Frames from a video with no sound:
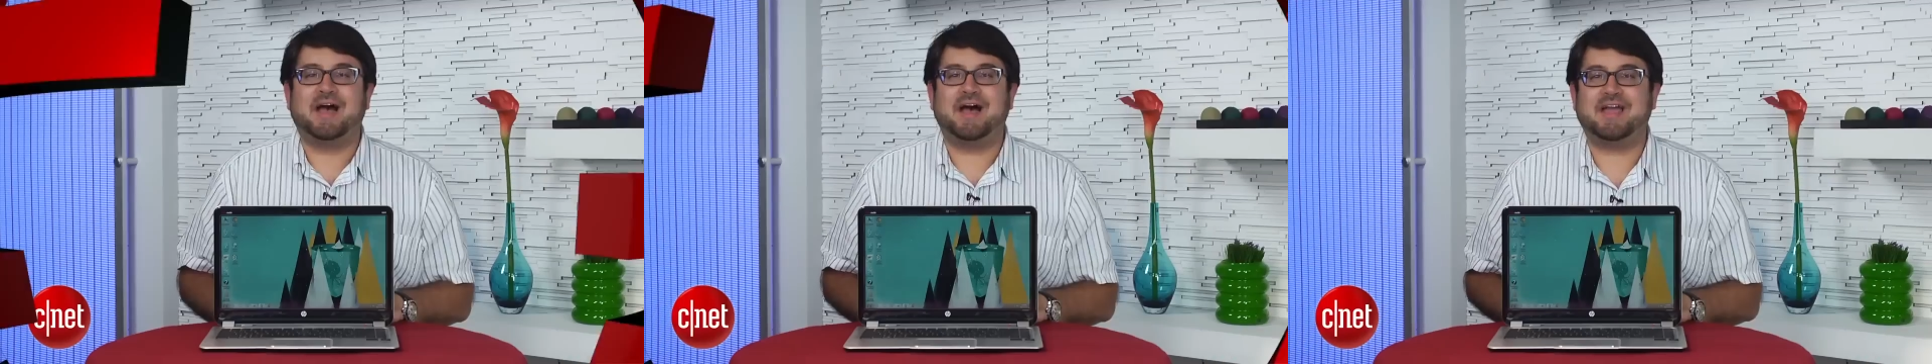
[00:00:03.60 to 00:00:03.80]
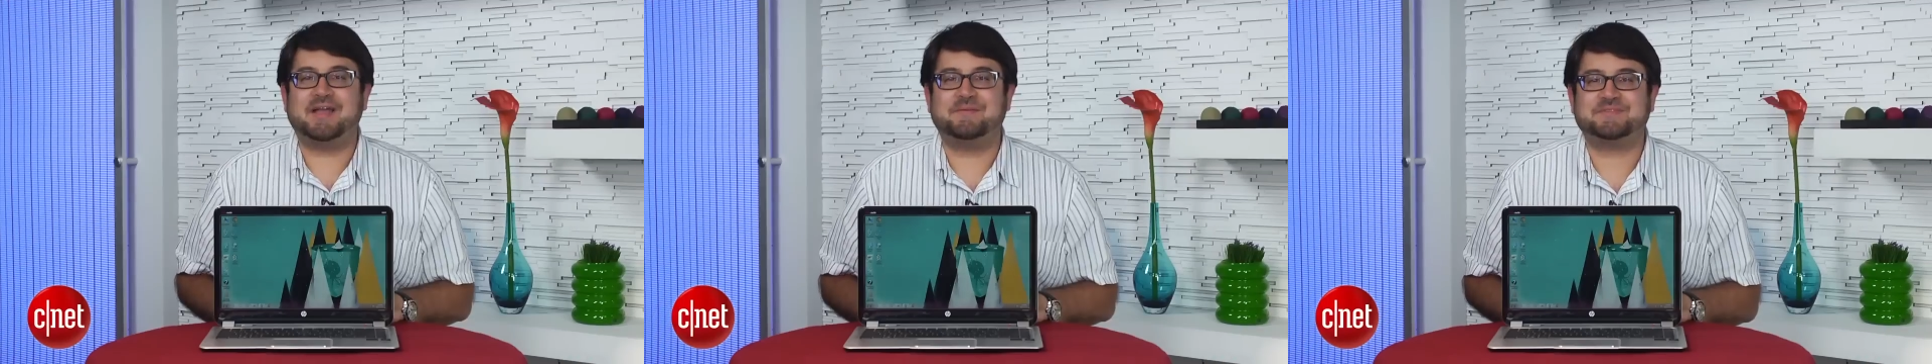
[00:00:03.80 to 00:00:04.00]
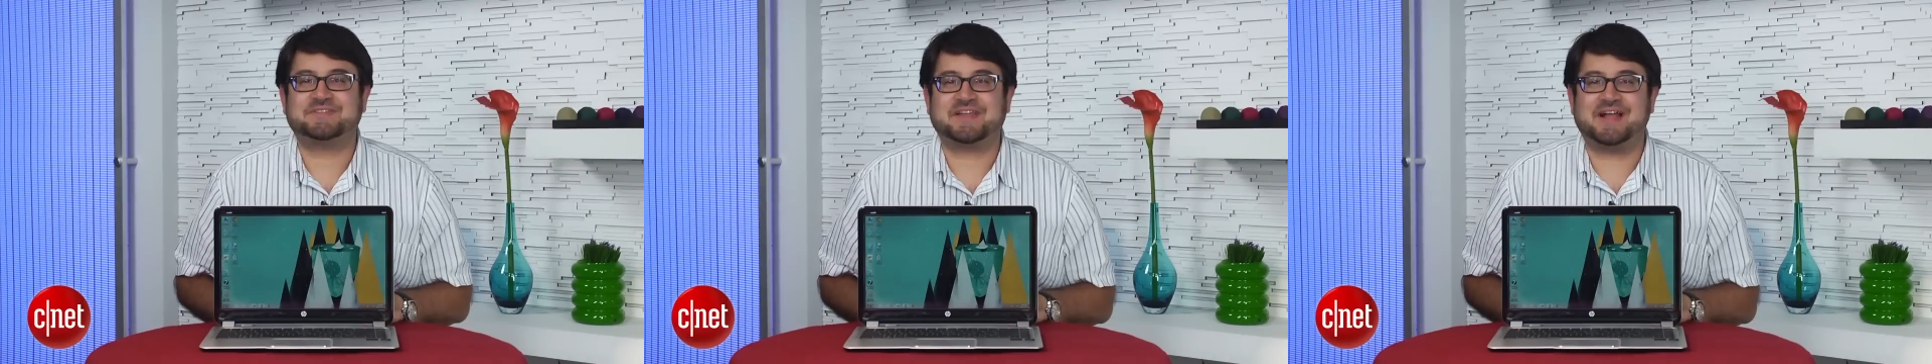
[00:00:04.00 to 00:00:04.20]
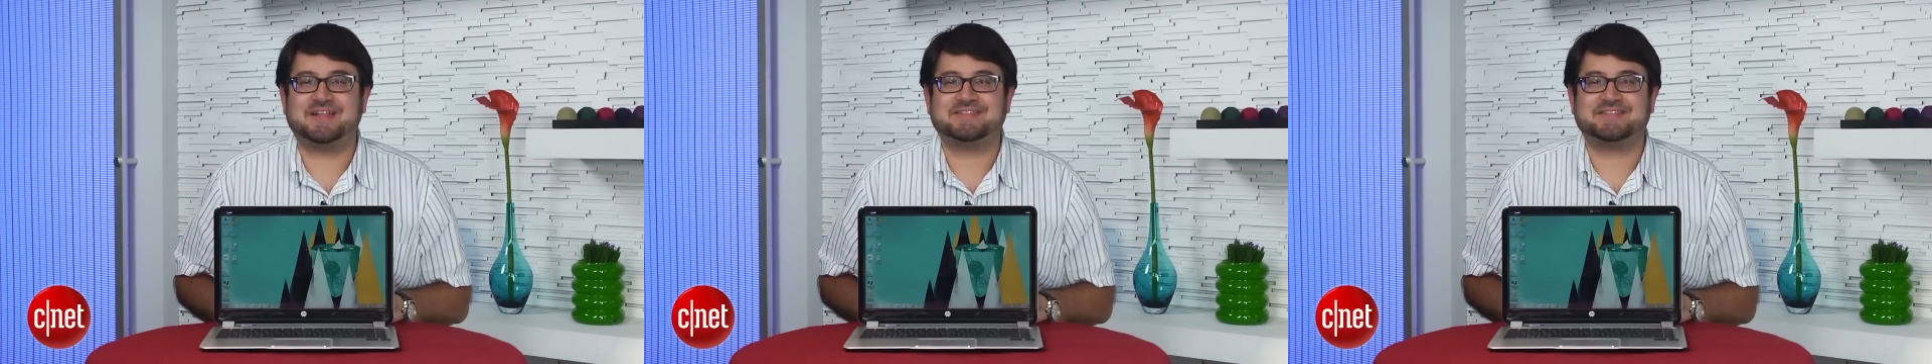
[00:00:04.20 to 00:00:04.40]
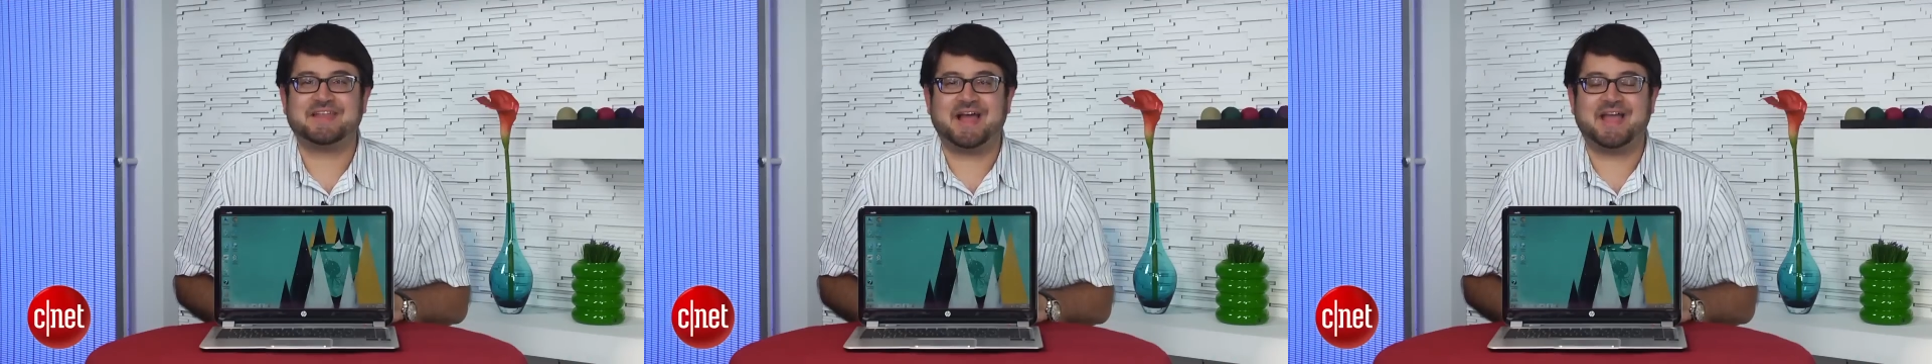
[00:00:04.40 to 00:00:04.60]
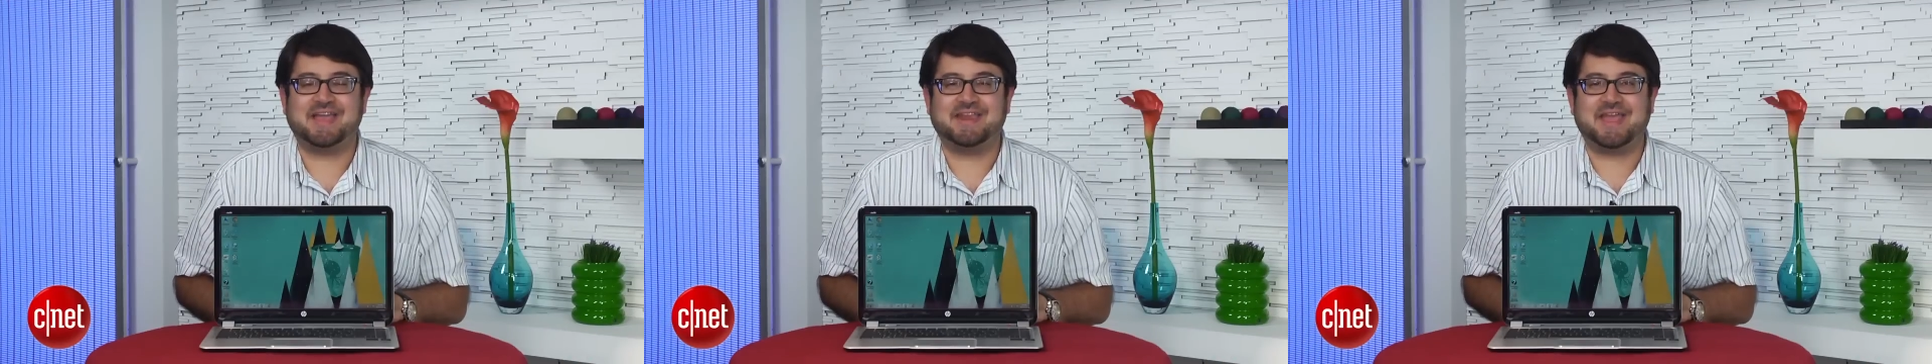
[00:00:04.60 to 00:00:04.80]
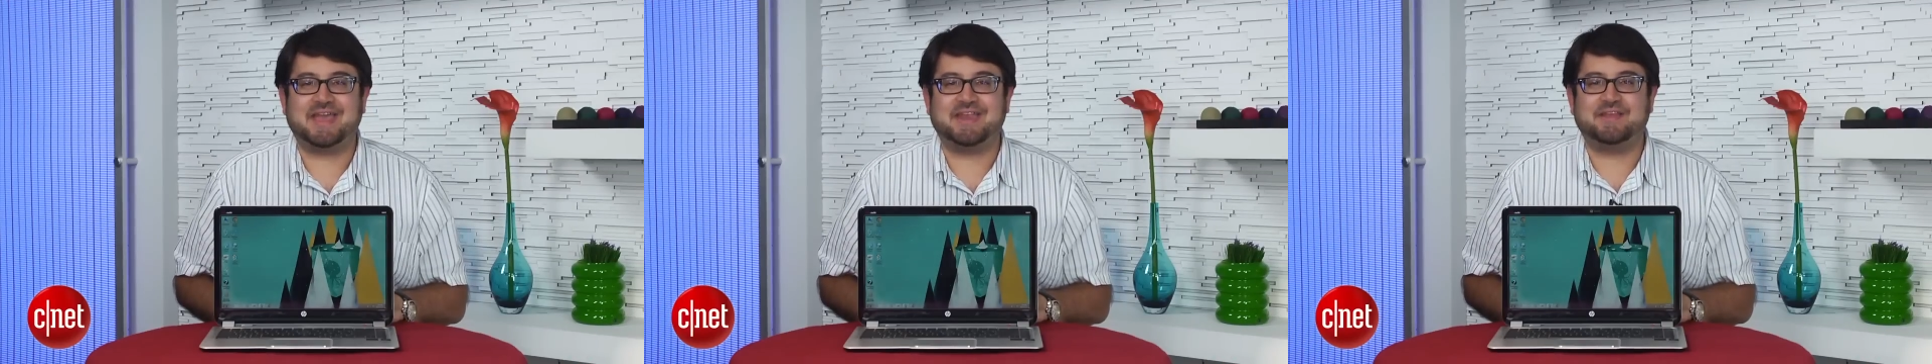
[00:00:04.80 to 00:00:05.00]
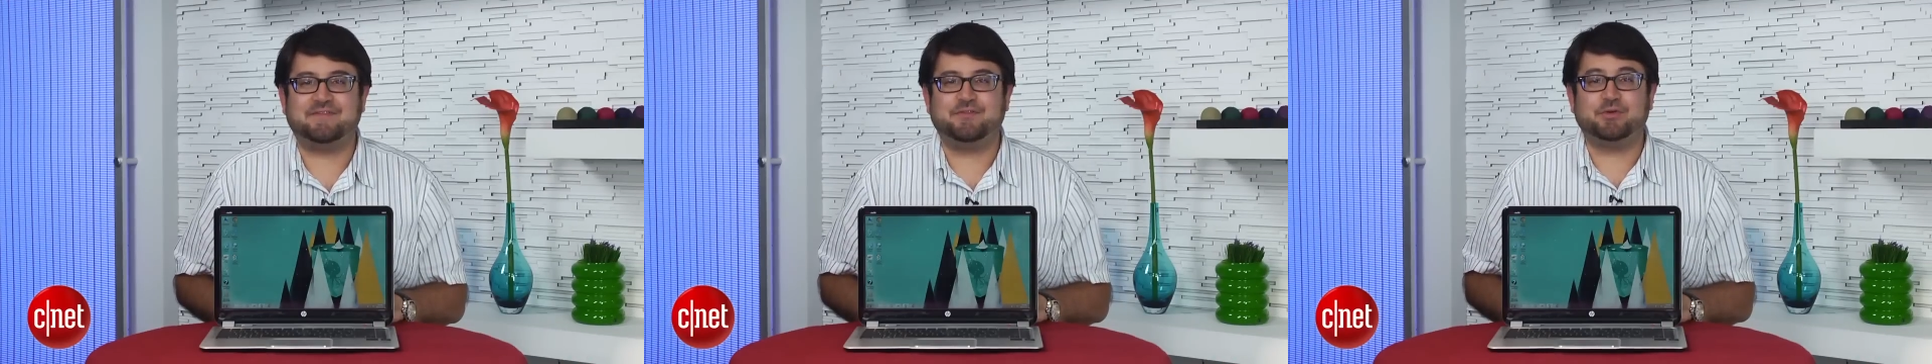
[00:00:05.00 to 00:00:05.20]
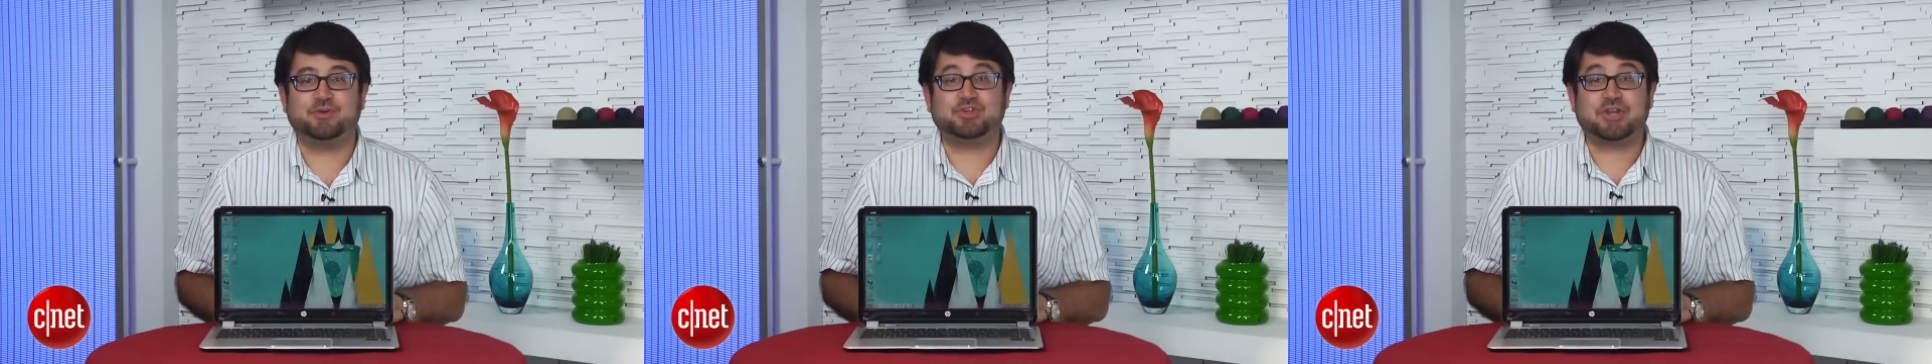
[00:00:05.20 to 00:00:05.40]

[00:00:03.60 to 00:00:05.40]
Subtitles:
Hi, I'm Scott Stein, and if you're